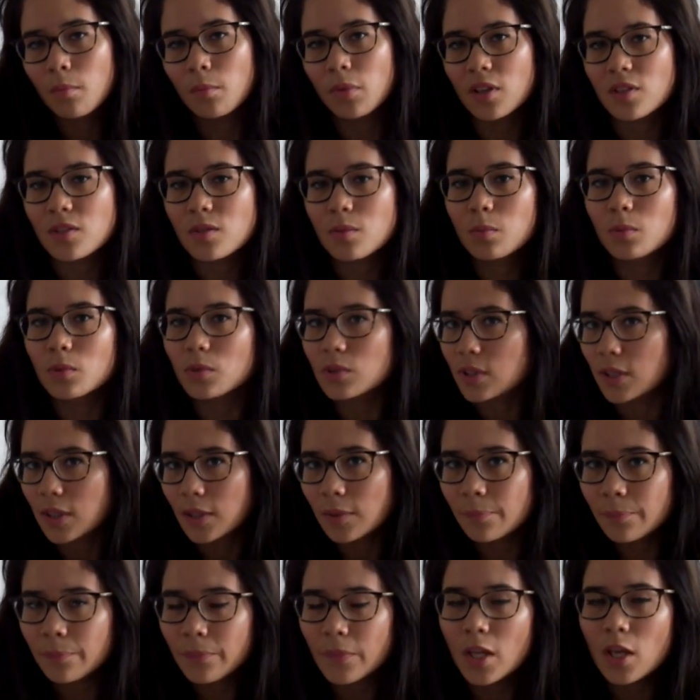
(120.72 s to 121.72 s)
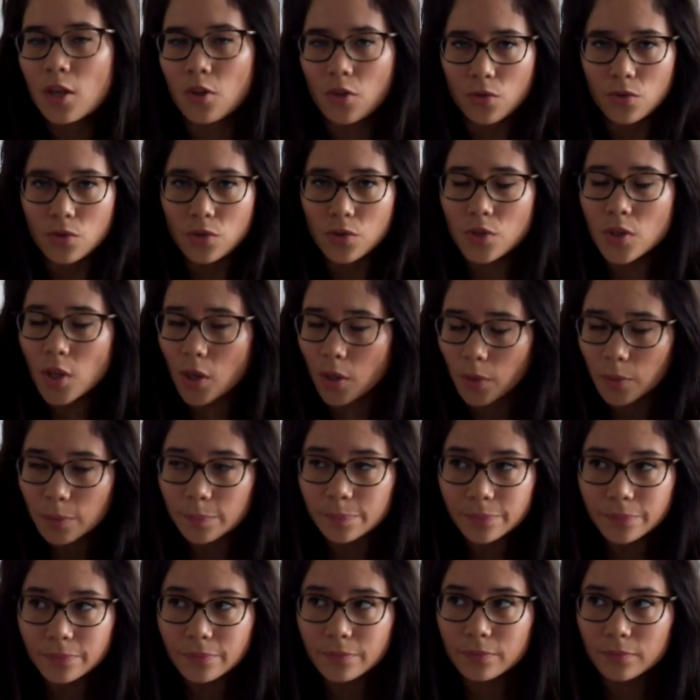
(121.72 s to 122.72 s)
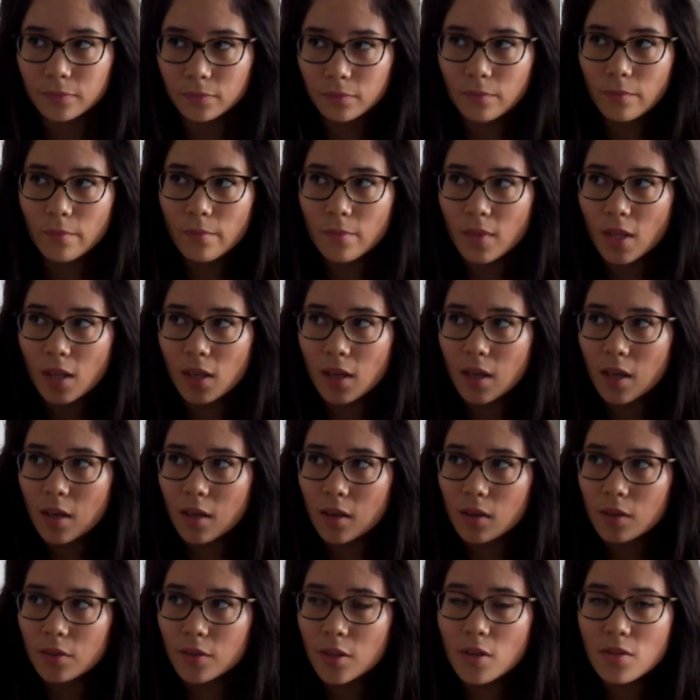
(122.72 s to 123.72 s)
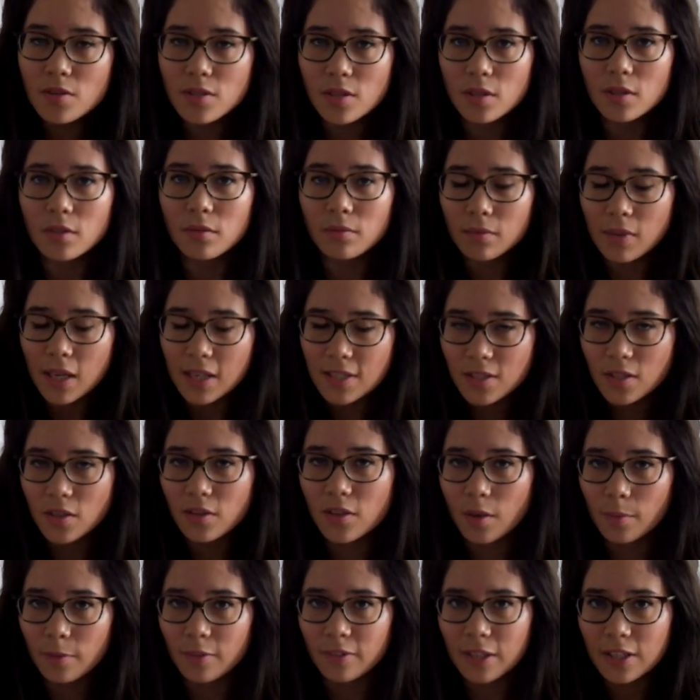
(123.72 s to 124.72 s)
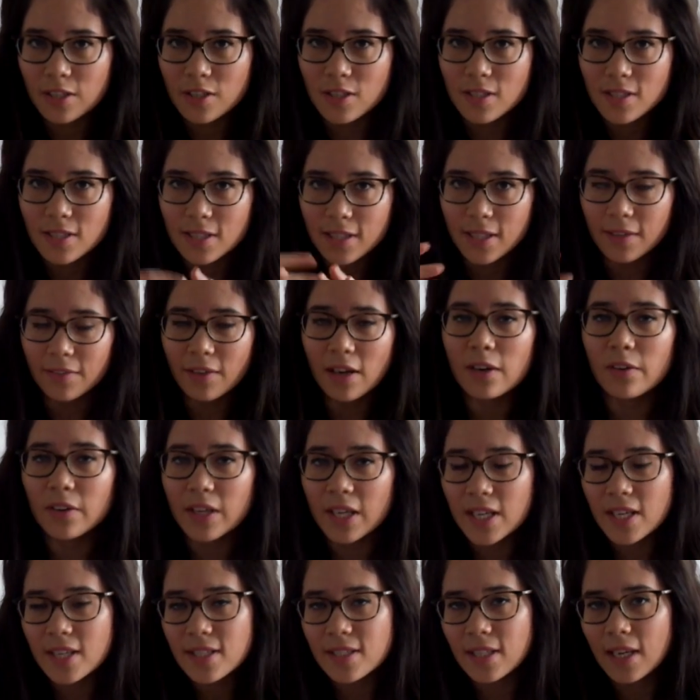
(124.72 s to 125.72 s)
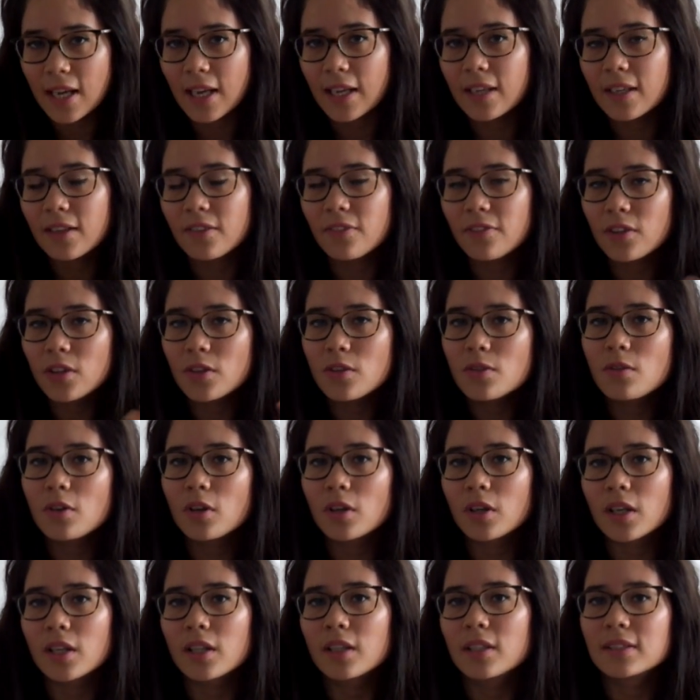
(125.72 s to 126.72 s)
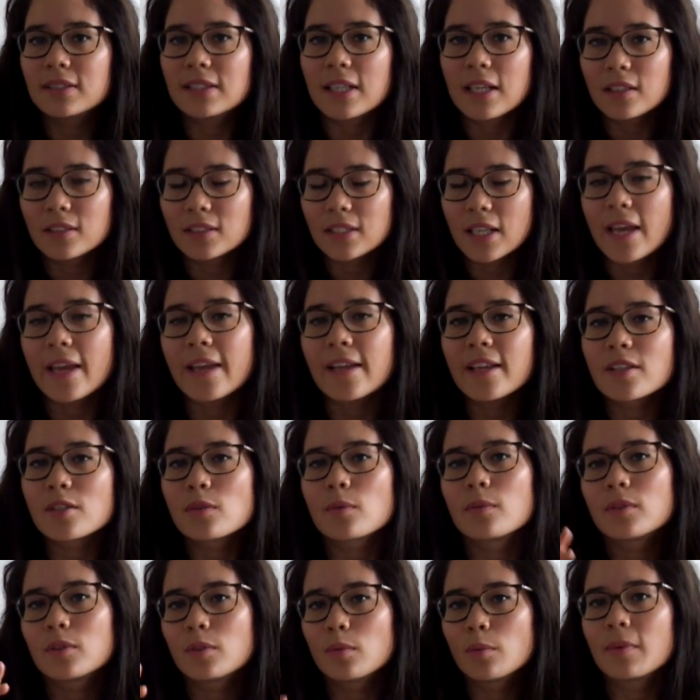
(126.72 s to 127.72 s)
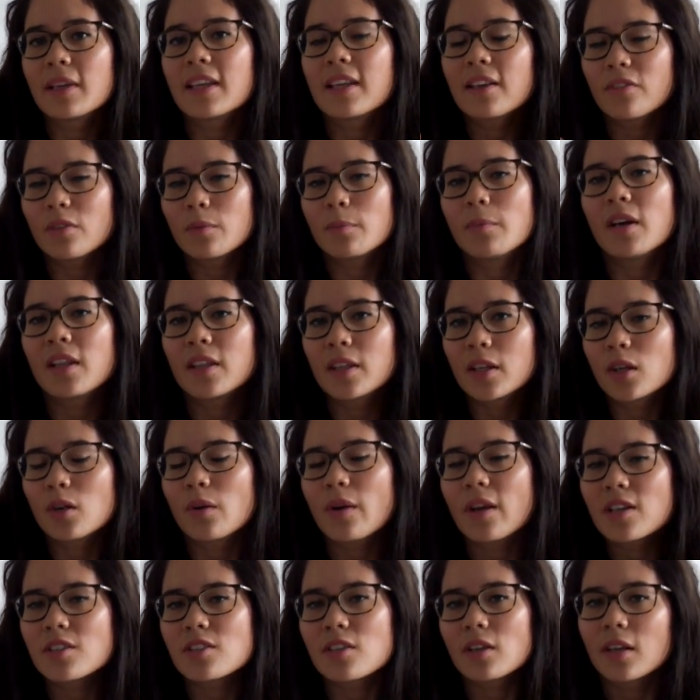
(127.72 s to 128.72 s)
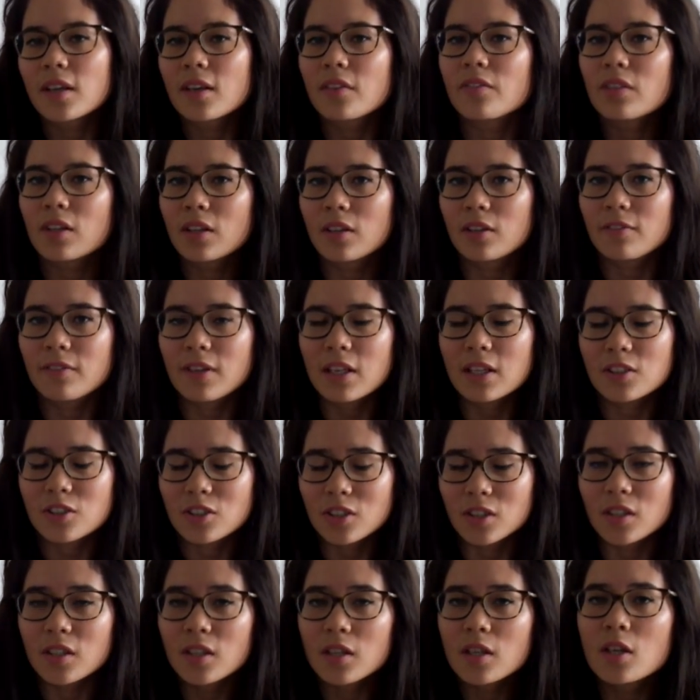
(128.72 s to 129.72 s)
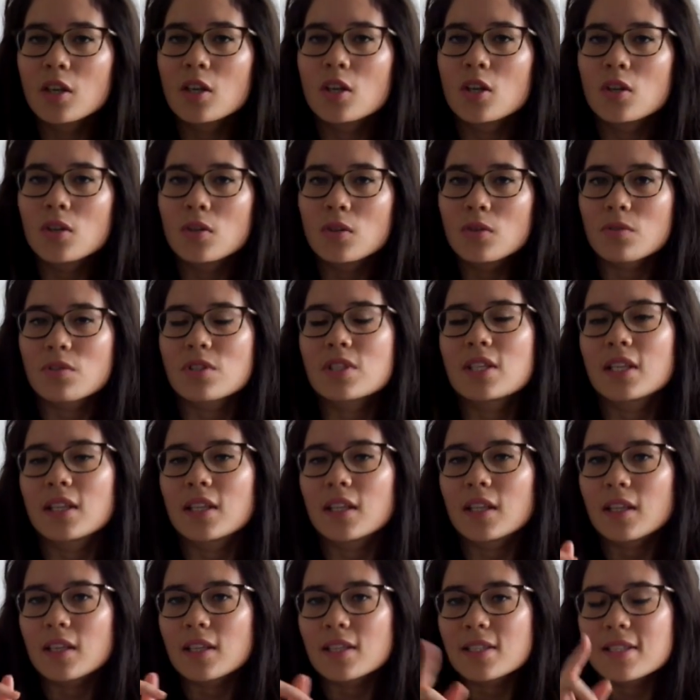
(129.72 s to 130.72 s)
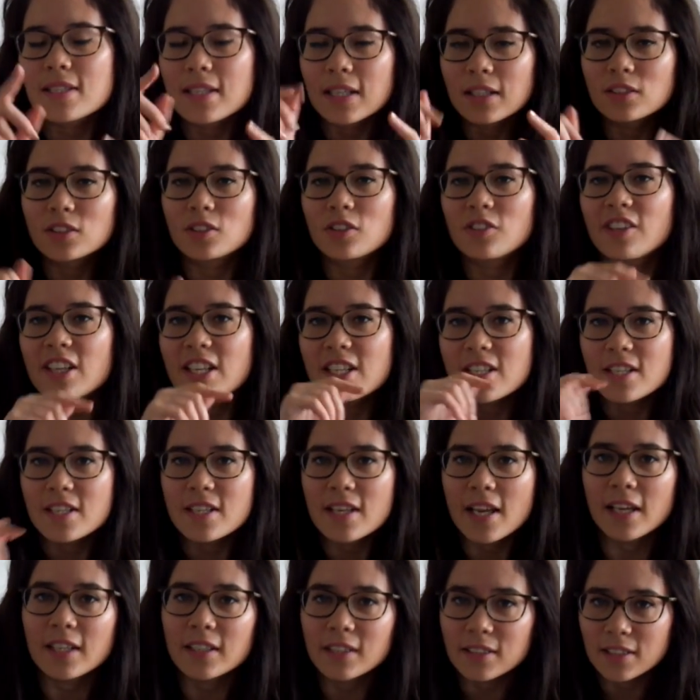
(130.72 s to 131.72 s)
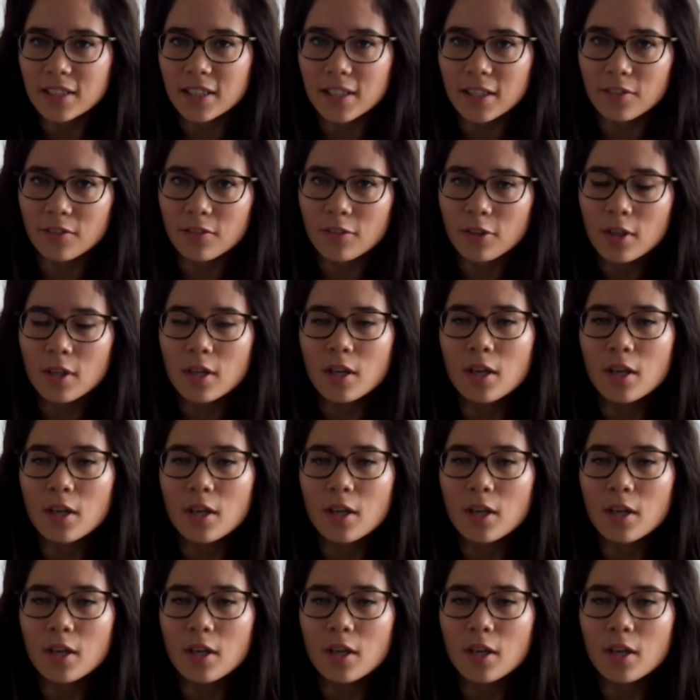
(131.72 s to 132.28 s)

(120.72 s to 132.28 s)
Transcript: plus water. So those are exothermic reactions give out heat, and if you look at the delta H, which will be given by the equation given in the reaction, you'll see that it's delta H negative,